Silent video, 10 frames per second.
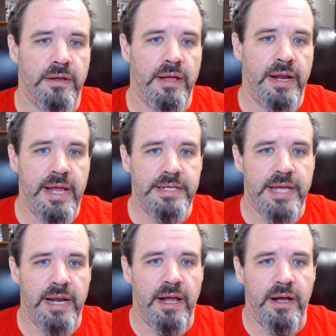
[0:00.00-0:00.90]
And they
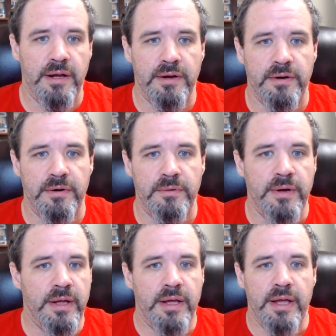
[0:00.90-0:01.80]
said, "Oh,
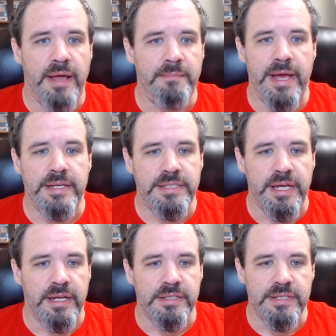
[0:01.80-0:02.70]
it makes
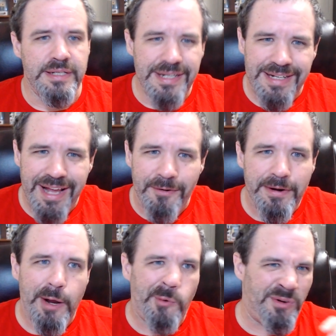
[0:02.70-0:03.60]
sense." No, it
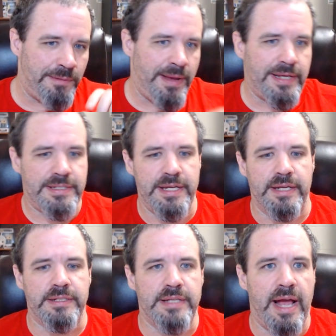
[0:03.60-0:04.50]
don't really make
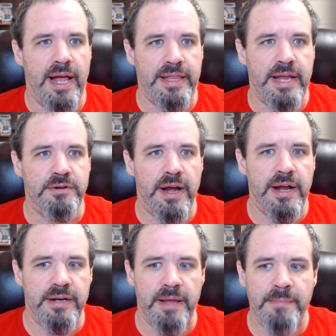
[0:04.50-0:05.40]
sense.
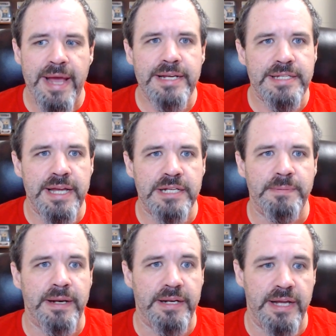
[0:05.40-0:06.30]
It makes sense,
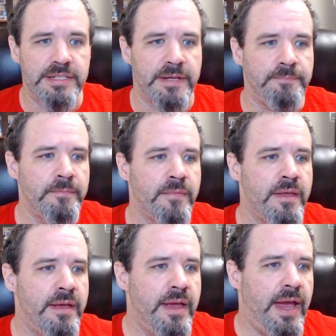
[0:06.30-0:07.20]
but it doesn't.
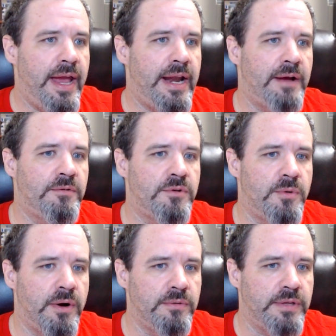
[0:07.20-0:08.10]
And I'm going to
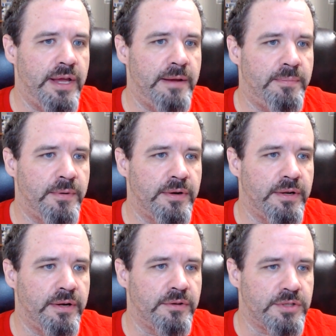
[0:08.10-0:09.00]
quote the Emperor,
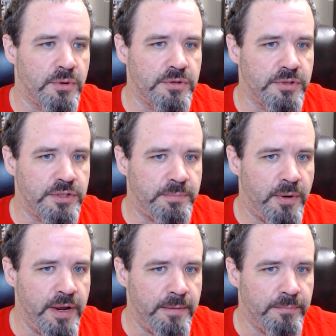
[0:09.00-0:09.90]
the Sorcerer
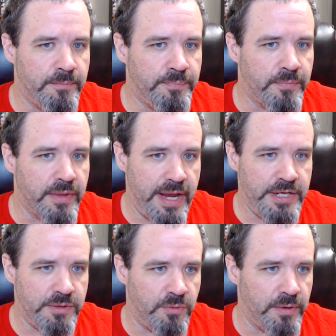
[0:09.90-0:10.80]
Supreme, the
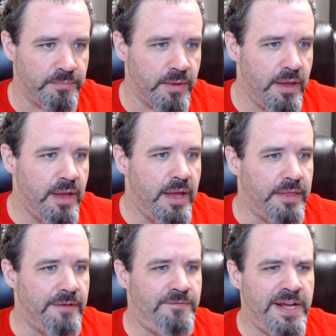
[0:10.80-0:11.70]
Ancient One.
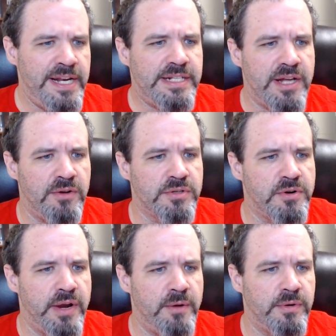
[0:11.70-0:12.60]
The Infinity Stones
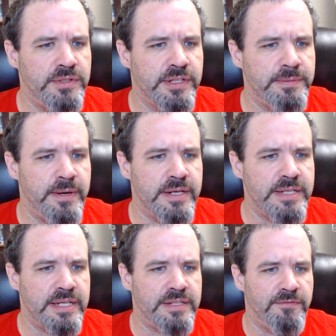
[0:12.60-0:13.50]
create what you experience
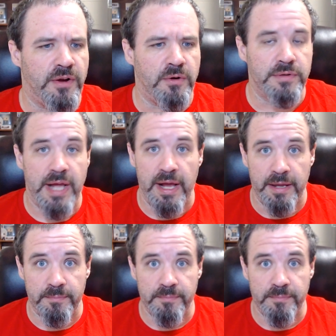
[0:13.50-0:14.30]
as the flow of time.